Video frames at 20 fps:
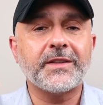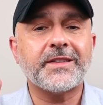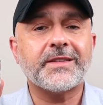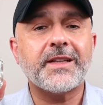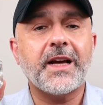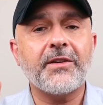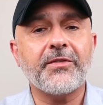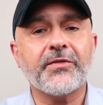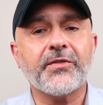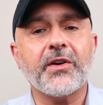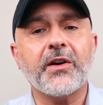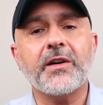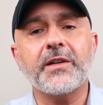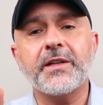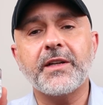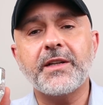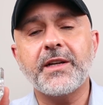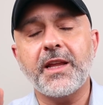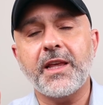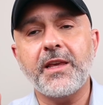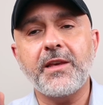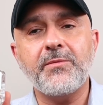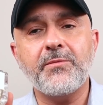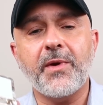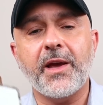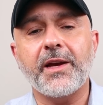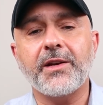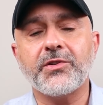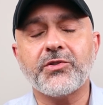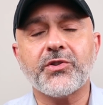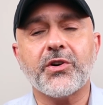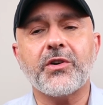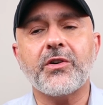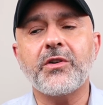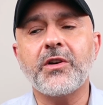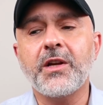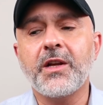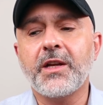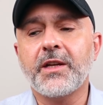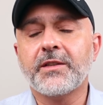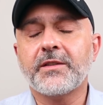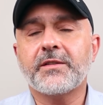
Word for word: It's Saffron in E Major.